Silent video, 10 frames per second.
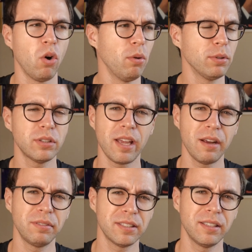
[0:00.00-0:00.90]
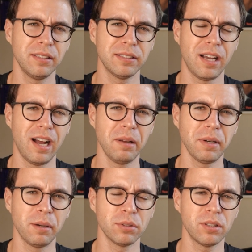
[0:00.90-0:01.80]
almost every single time
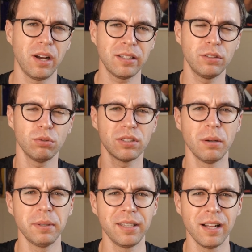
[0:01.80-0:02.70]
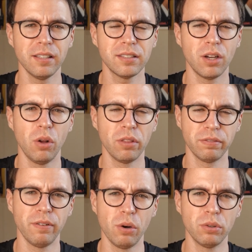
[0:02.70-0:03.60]
I was talking to somebody else on the
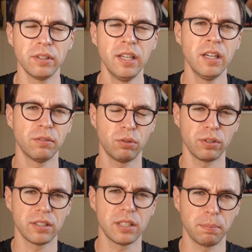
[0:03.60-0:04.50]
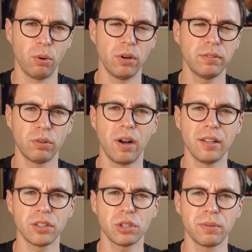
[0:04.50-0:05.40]
phone for the support for
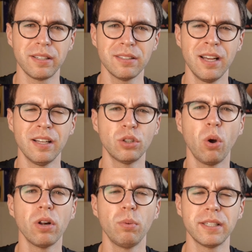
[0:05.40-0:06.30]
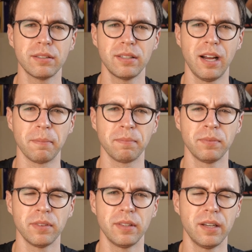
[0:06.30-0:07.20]
other screens, total waste of time.
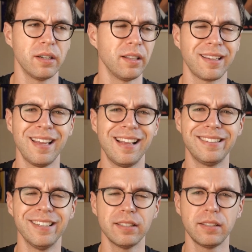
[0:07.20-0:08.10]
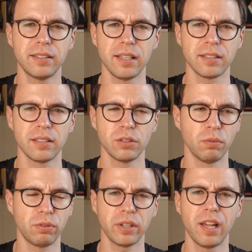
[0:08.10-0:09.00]
They're like, it doesn't exist, so
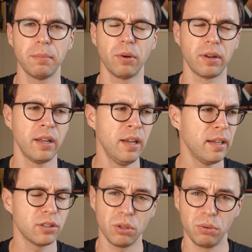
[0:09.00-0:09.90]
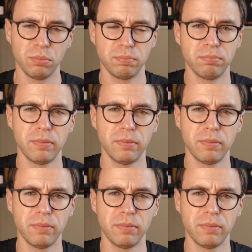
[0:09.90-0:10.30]
forget about it. So